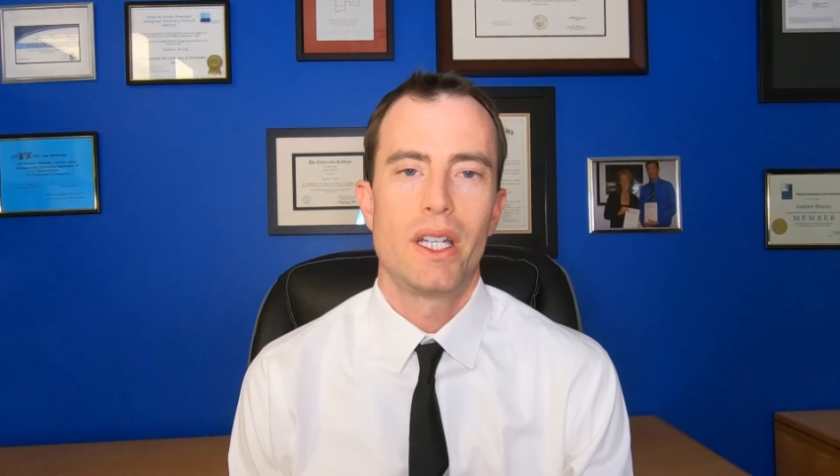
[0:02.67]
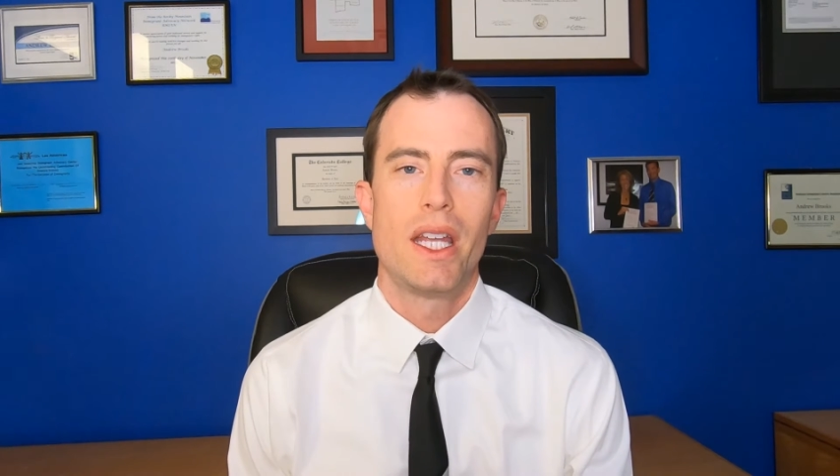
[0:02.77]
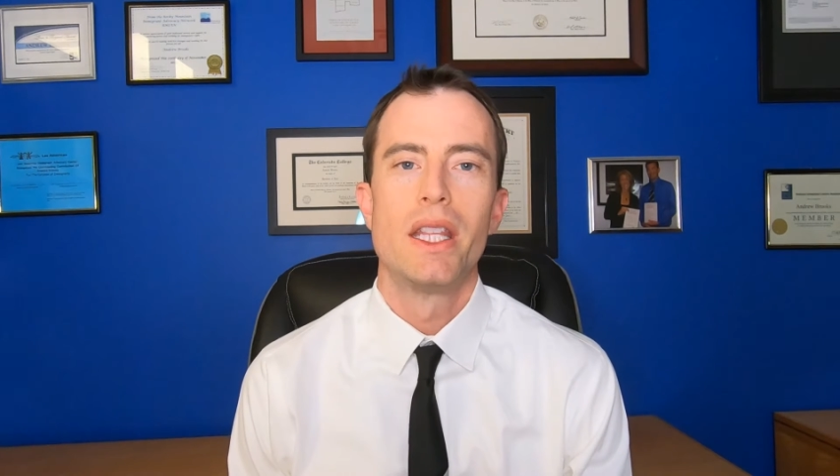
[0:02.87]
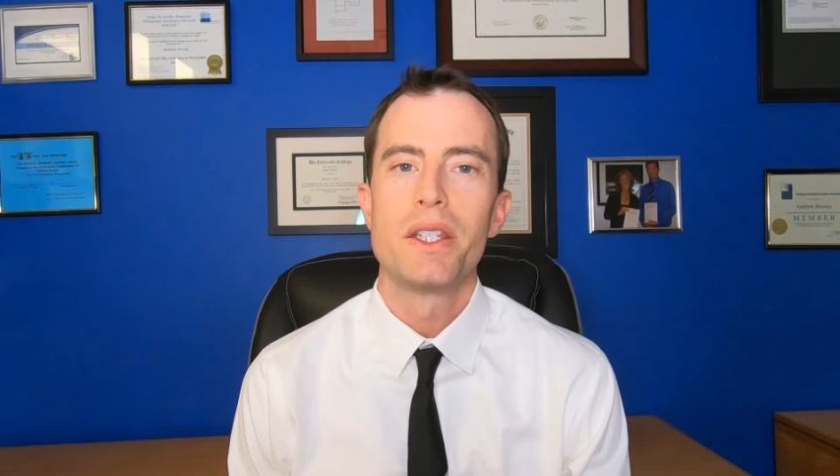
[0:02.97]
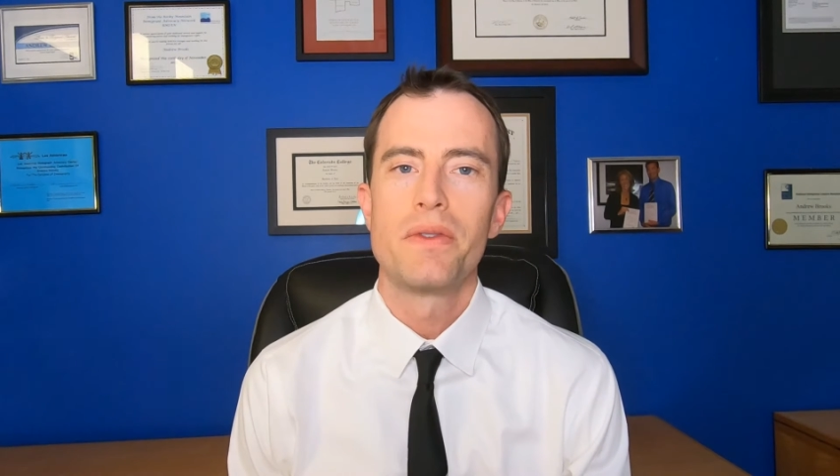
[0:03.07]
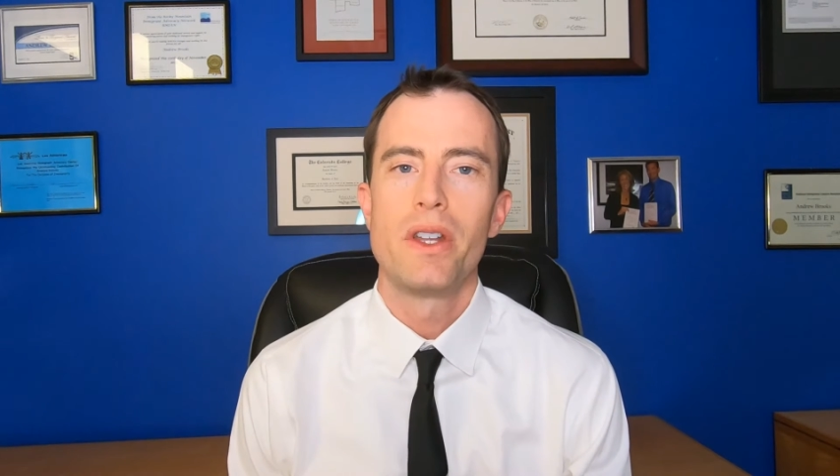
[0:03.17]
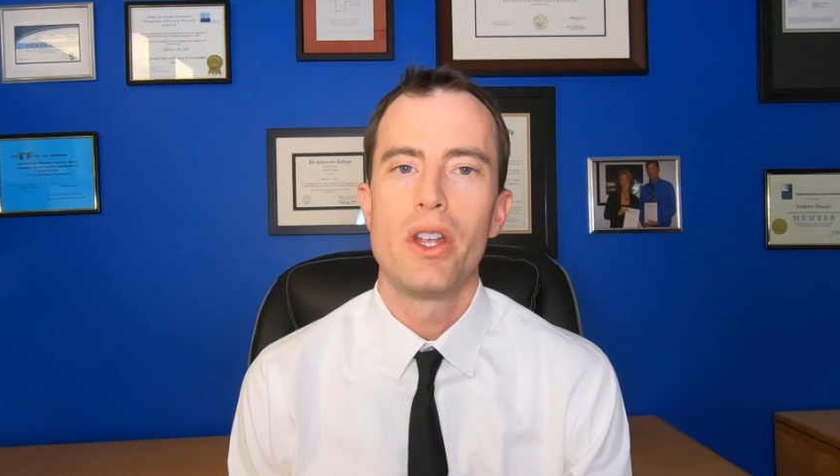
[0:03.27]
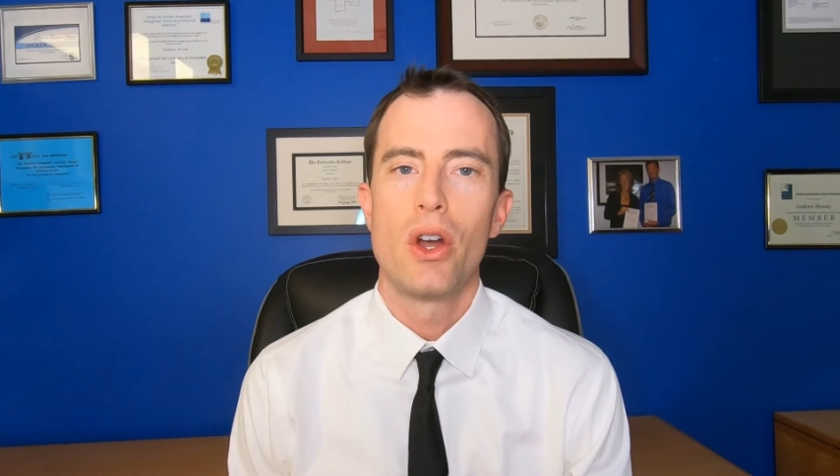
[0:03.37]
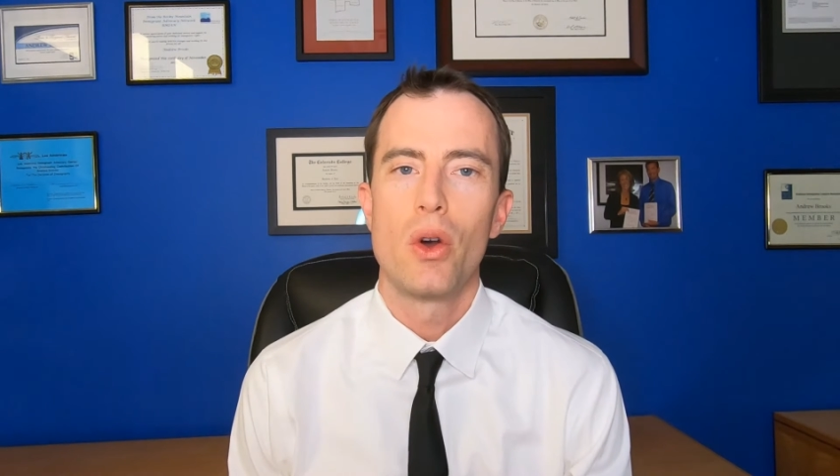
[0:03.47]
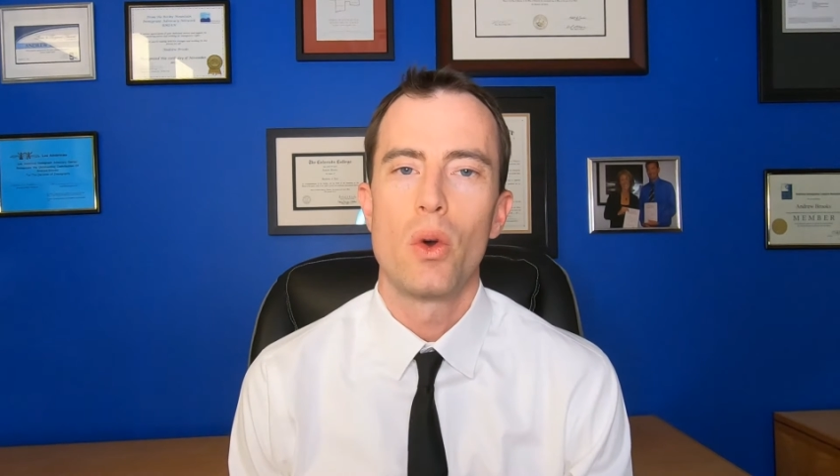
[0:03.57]
In this
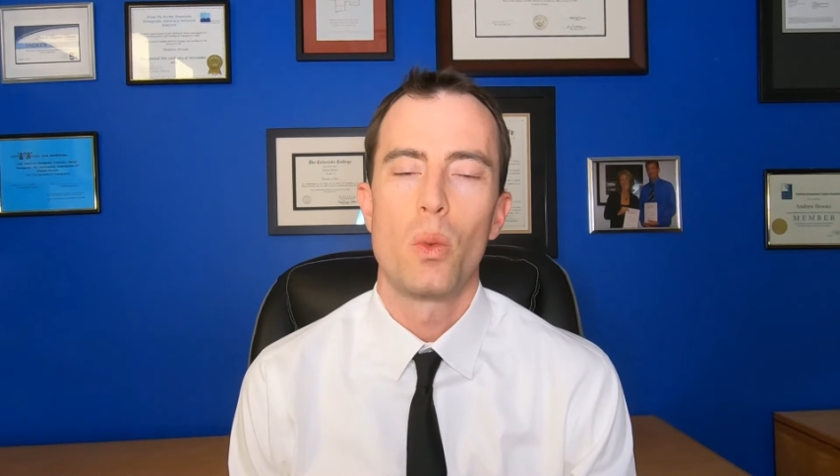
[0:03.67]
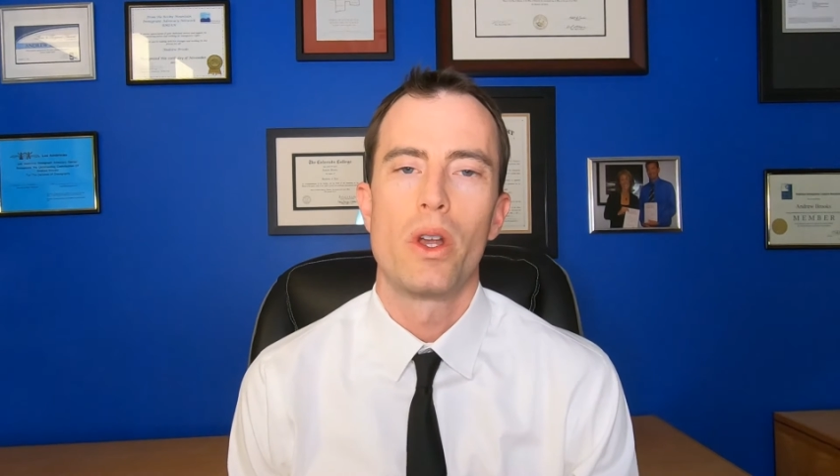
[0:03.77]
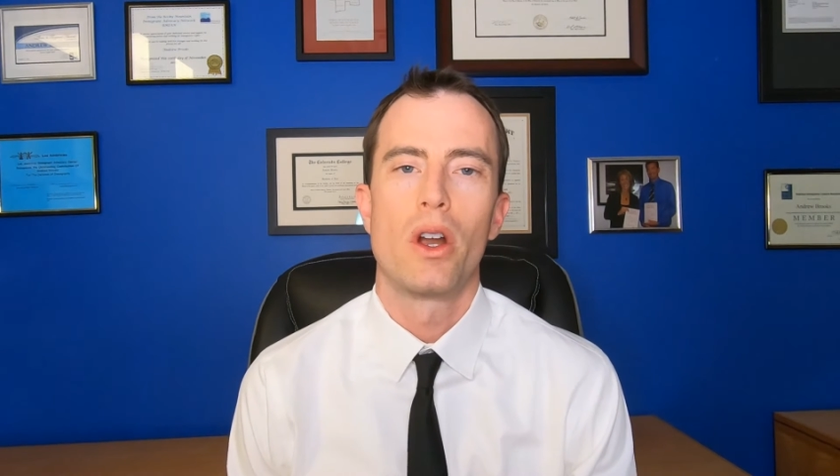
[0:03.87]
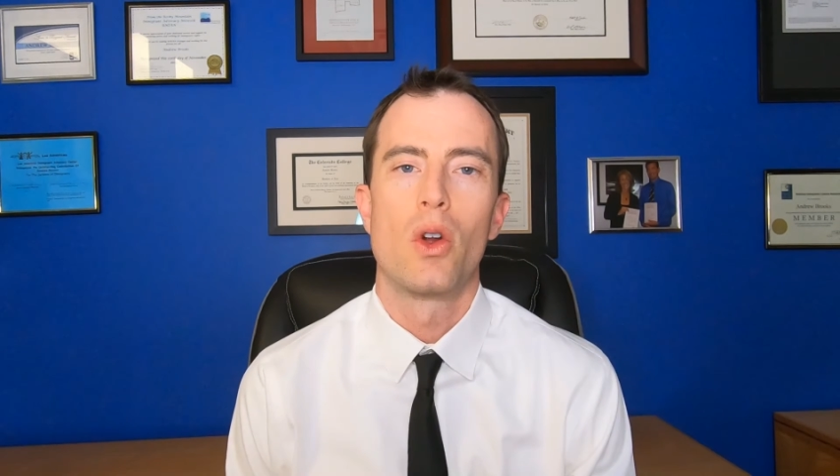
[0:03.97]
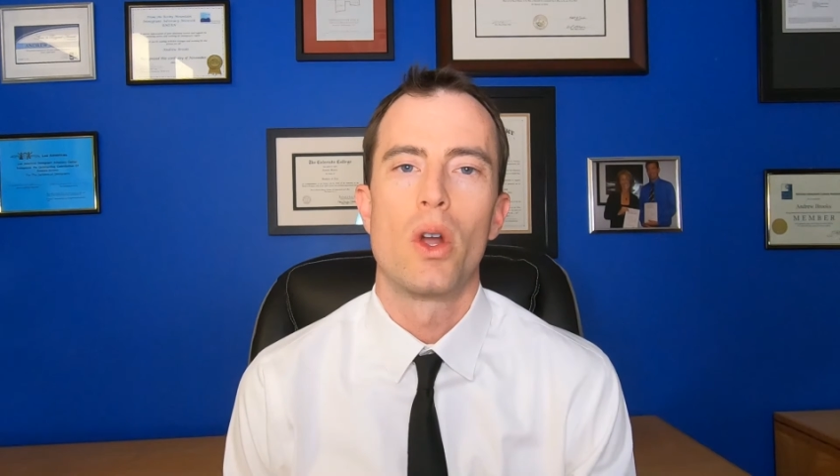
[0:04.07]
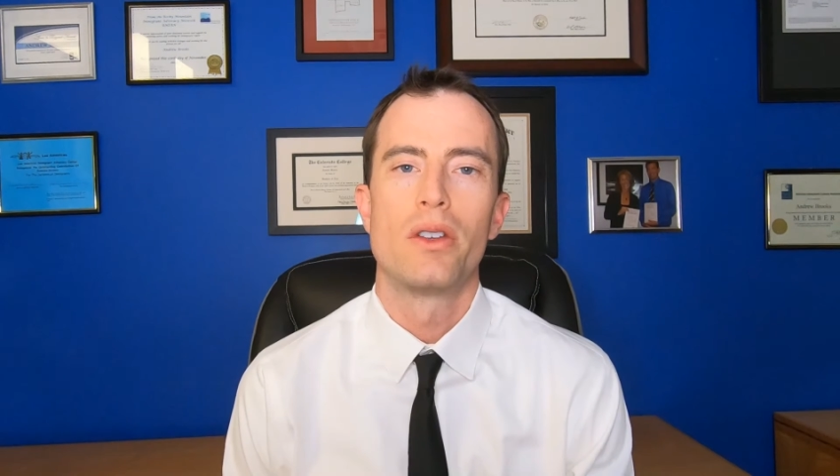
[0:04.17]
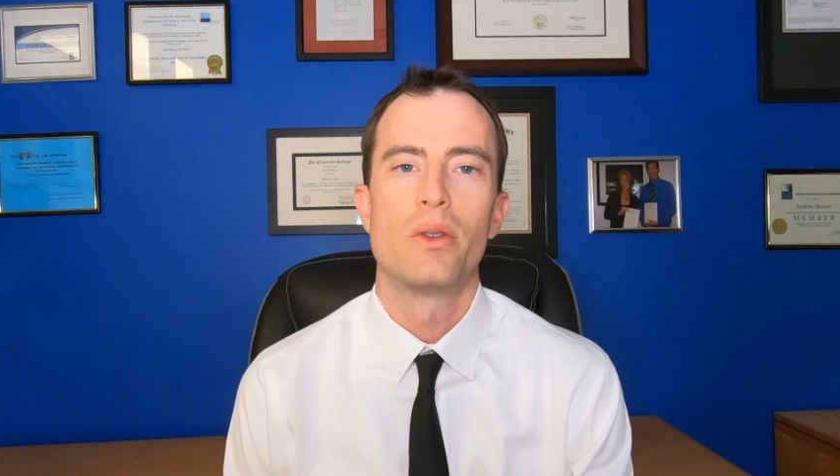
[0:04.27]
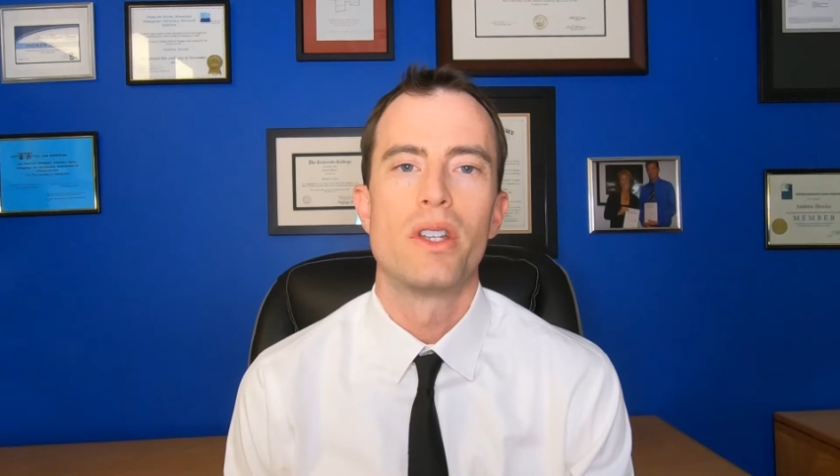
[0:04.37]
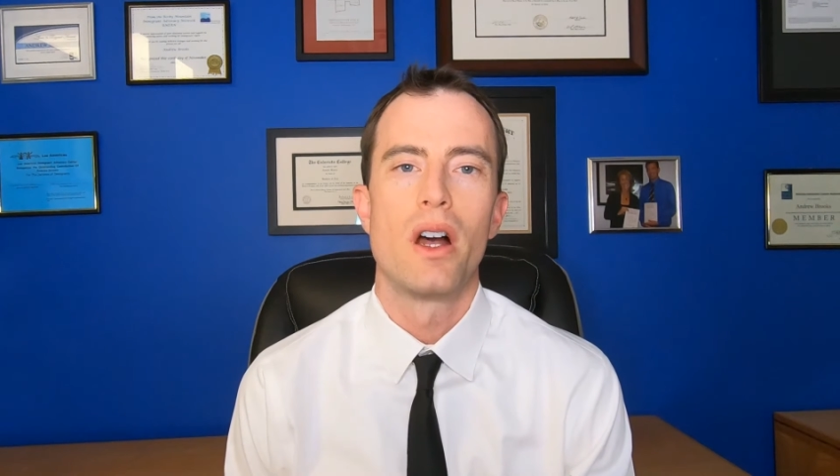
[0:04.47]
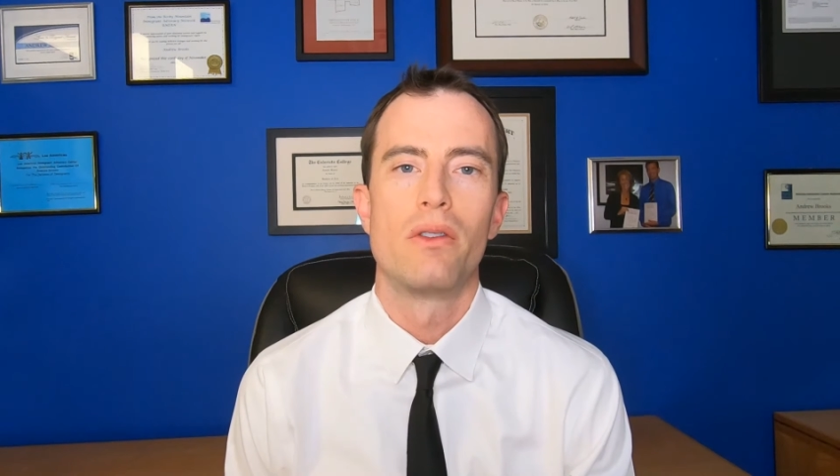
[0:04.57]
video, we are going
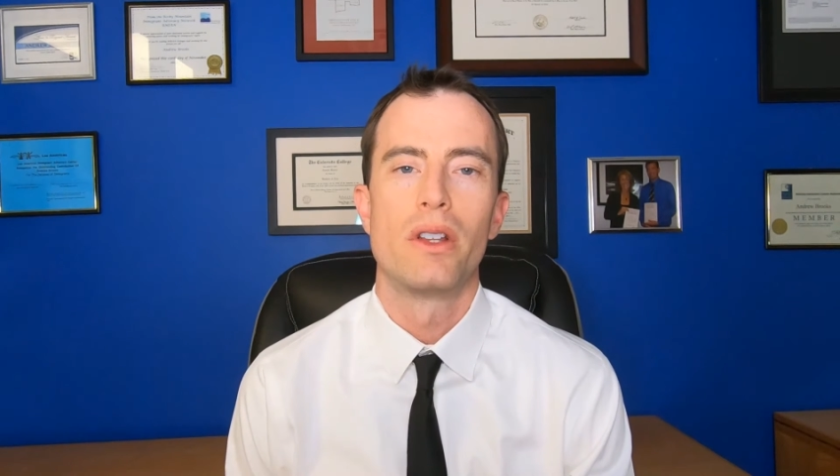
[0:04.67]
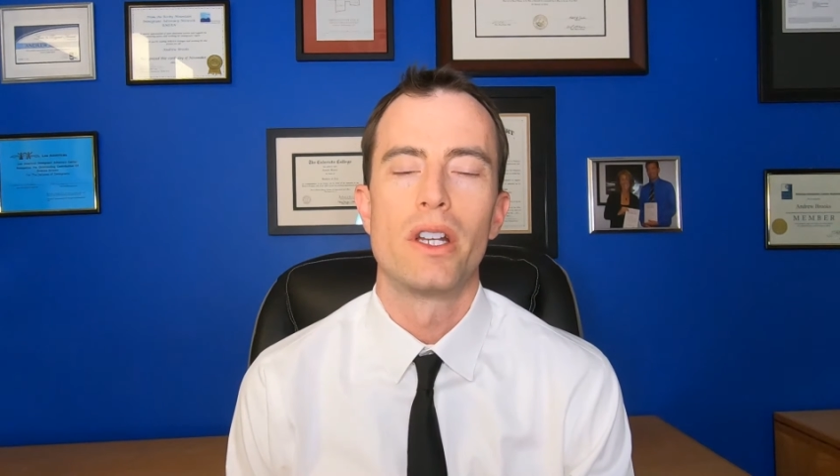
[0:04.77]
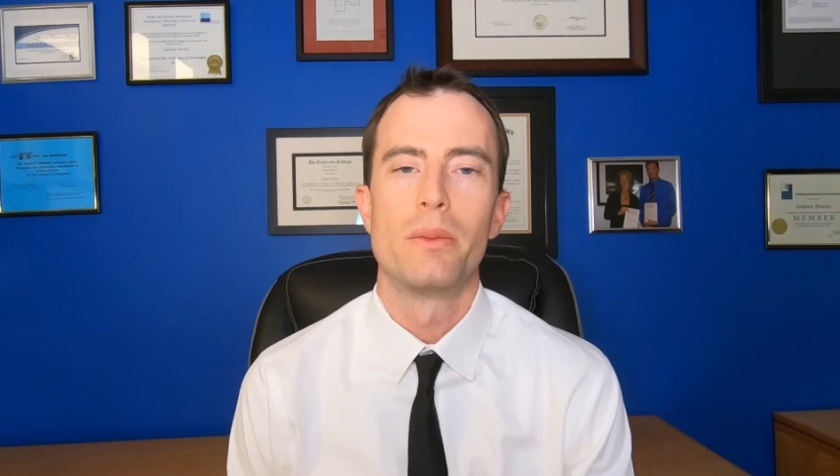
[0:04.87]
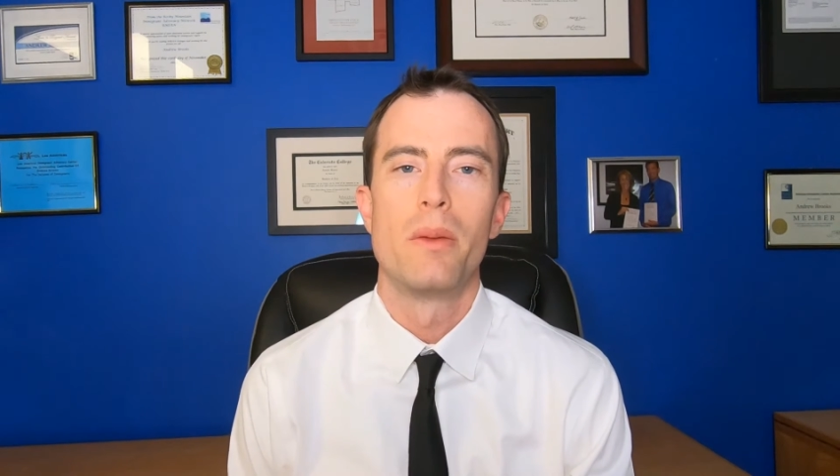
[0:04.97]
to delve a little